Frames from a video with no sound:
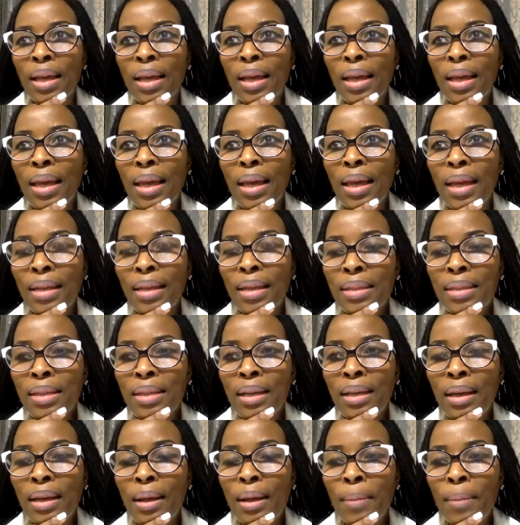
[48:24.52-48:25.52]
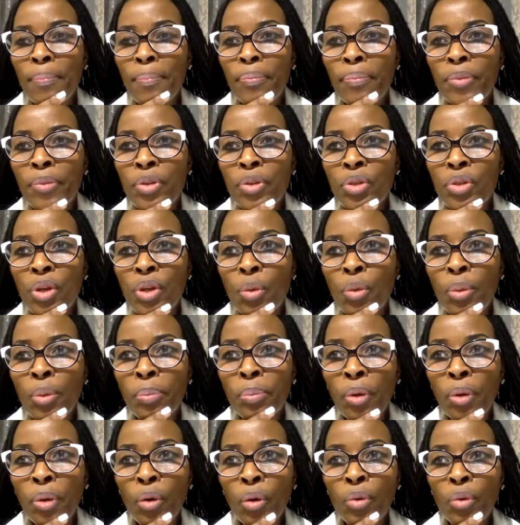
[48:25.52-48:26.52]
and um, so we
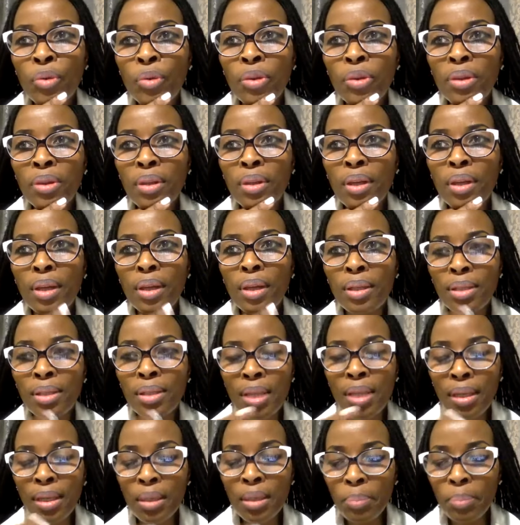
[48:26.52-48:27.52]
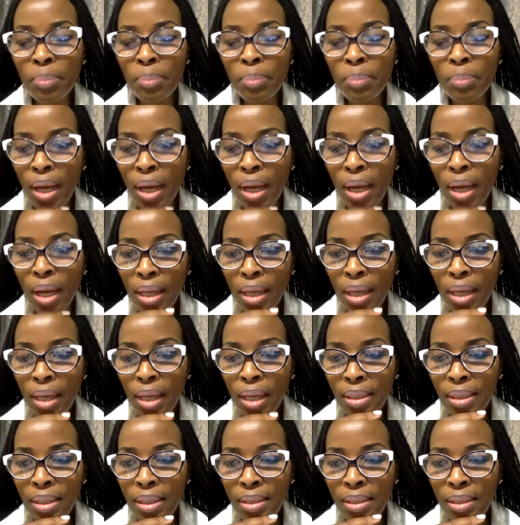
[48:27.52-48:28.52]
both uh, taking part
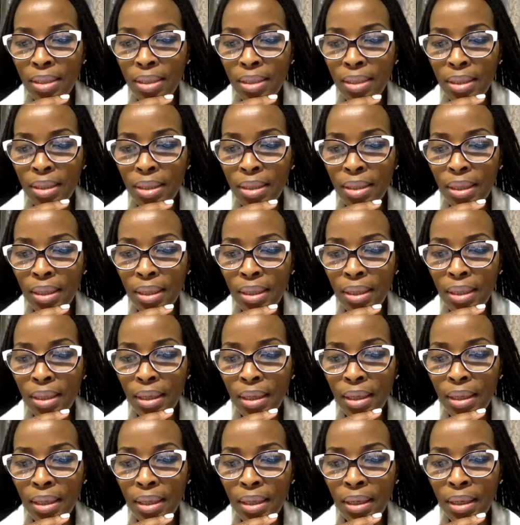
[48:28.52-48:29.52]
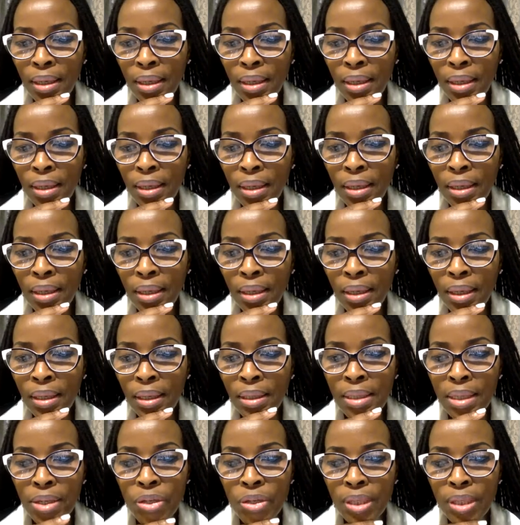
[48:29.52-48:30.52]
in in
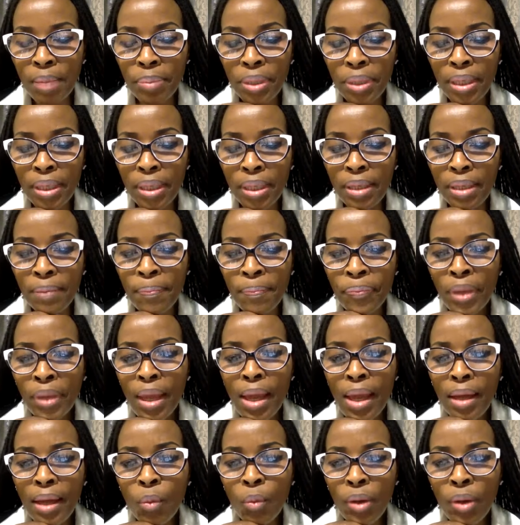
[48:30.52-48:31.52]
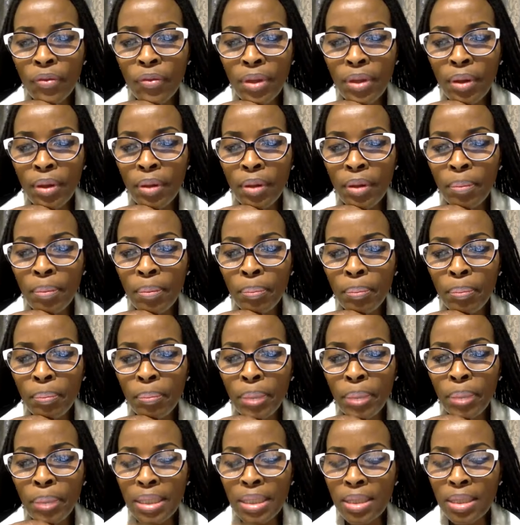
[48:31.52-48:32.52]
an international company,
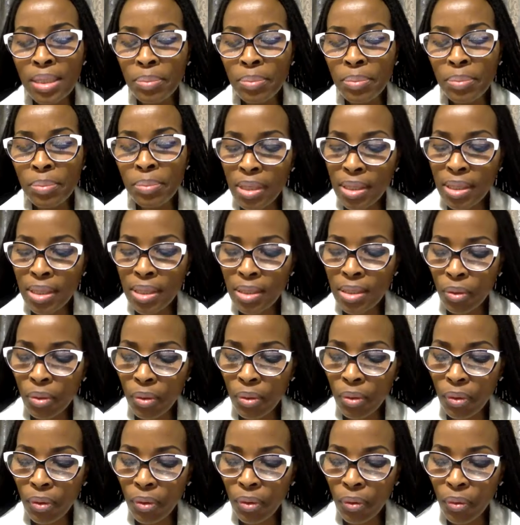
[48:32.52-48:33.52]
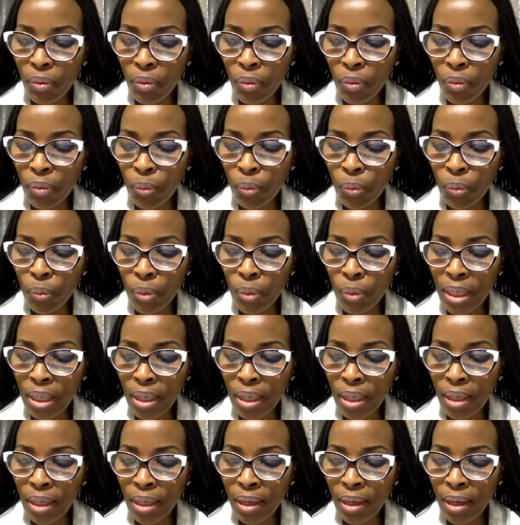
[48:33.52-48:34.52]
and one of the
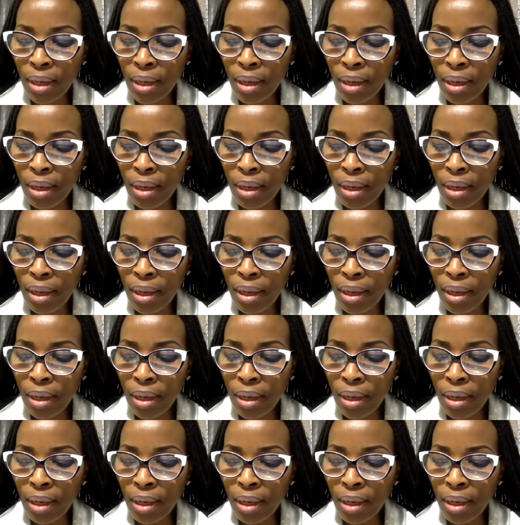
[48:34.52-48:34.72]
participants